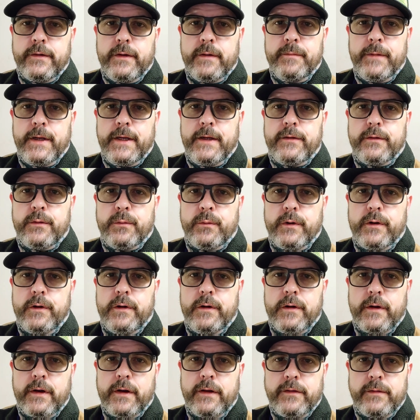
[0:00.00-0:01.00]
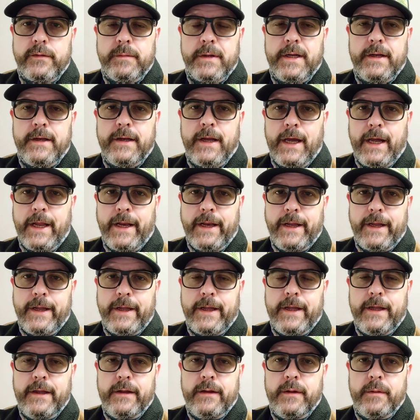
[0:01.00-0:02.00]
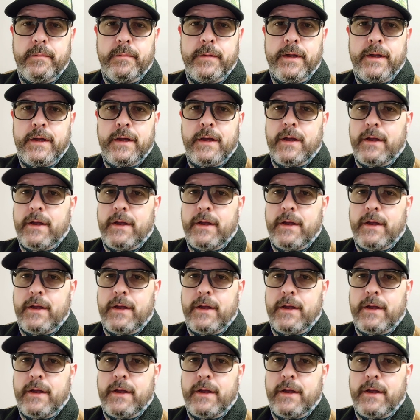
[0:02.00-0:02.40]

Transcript: So I'm headed to work. It's about 9 a.m.